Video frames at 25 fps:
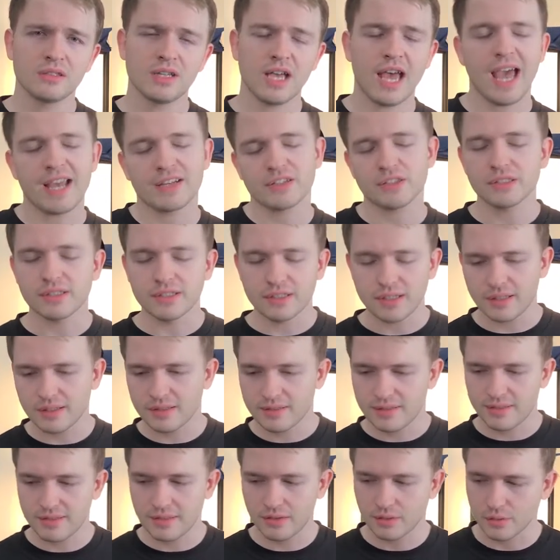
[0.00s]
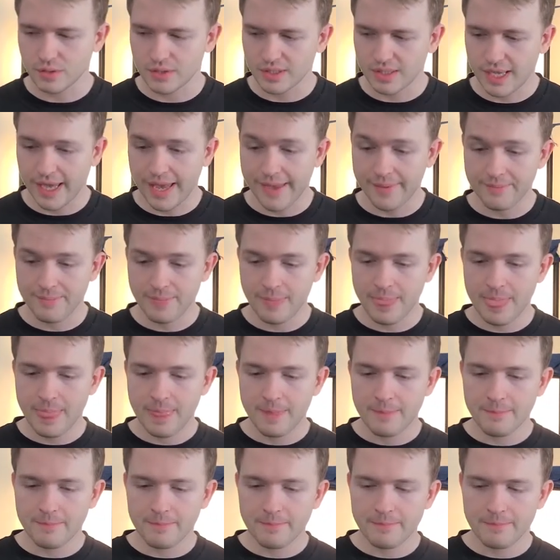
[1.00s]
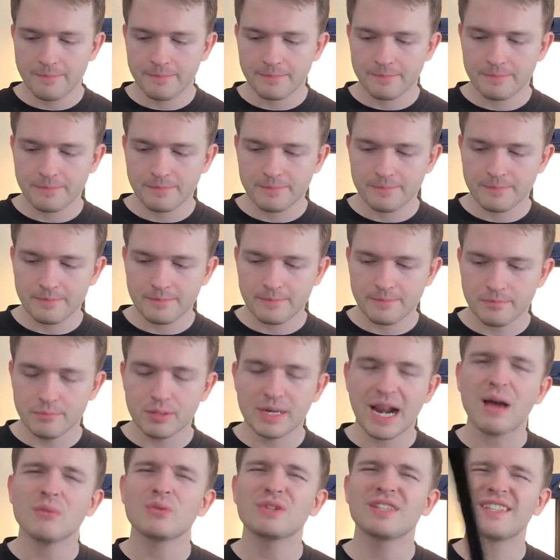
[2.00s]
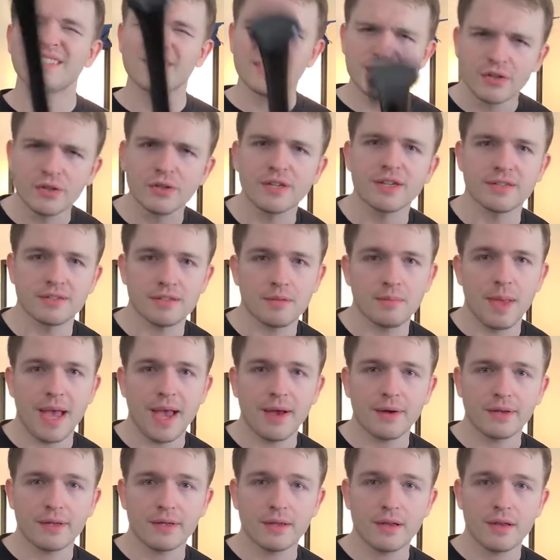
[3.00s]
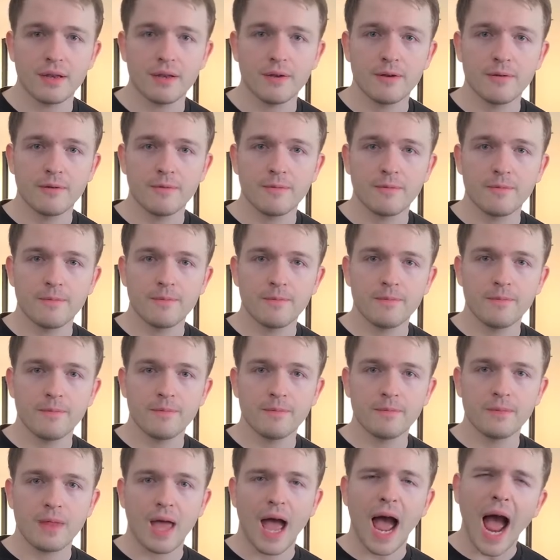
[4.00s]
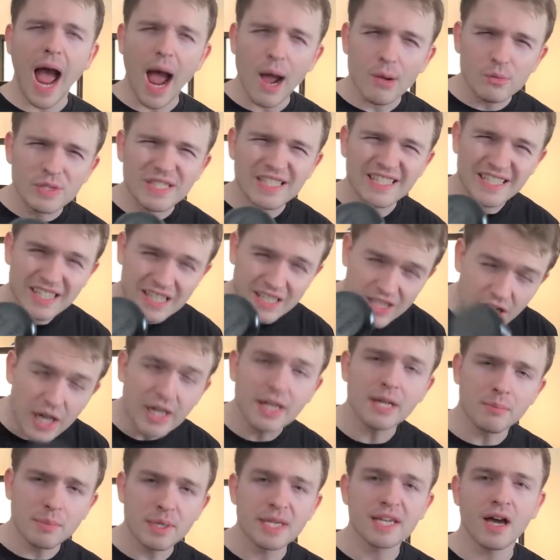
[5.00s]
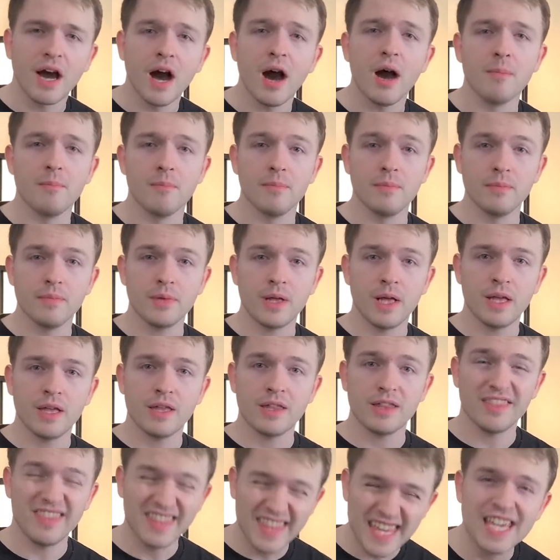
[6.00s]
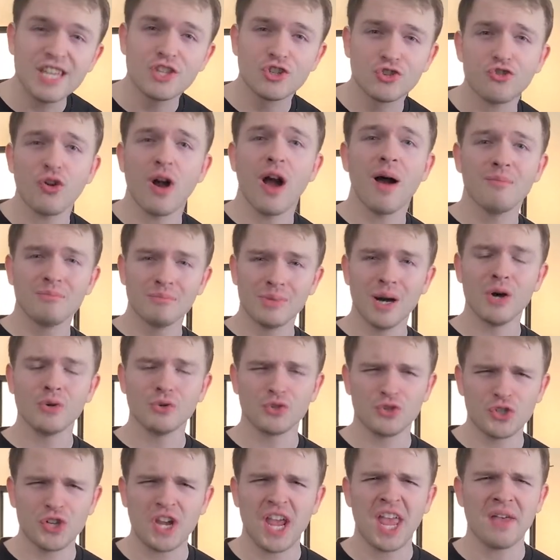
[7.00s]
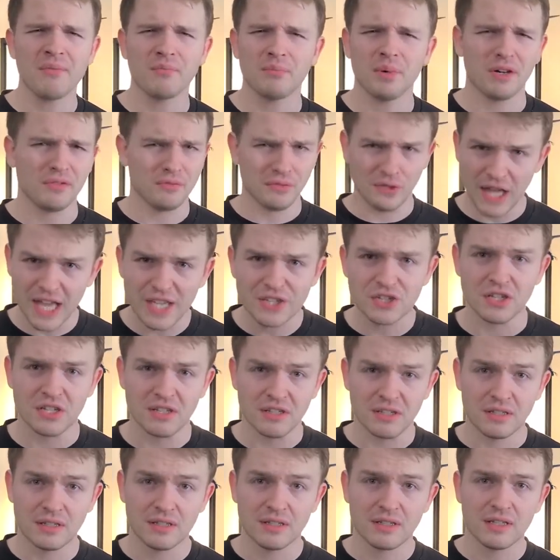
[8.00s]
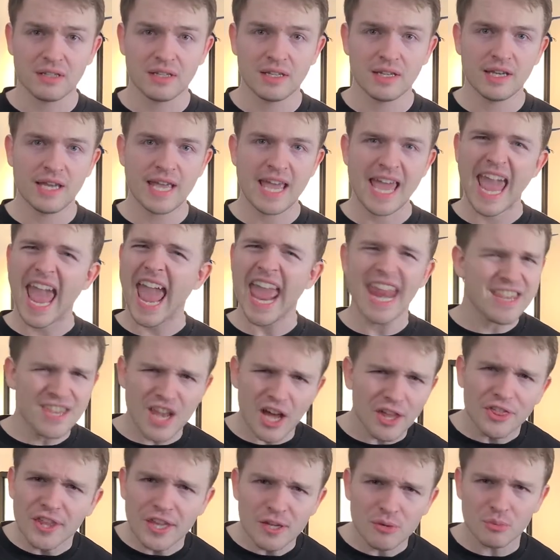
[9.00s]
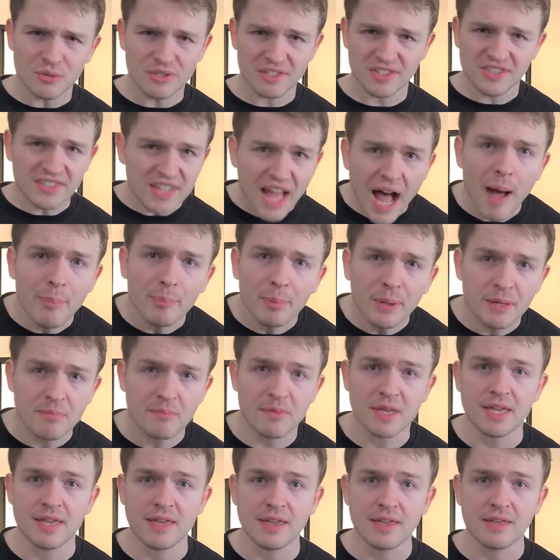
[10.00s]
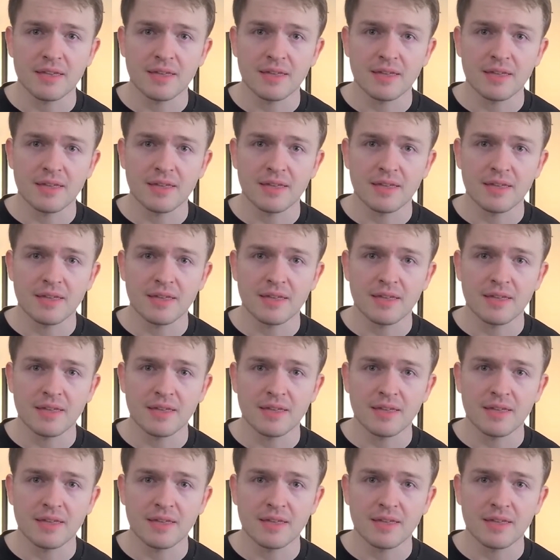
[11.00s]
Actually, it still was a game. But I was serious about it. I was gonna become the trombone champ of legend, and nothing was stopping me.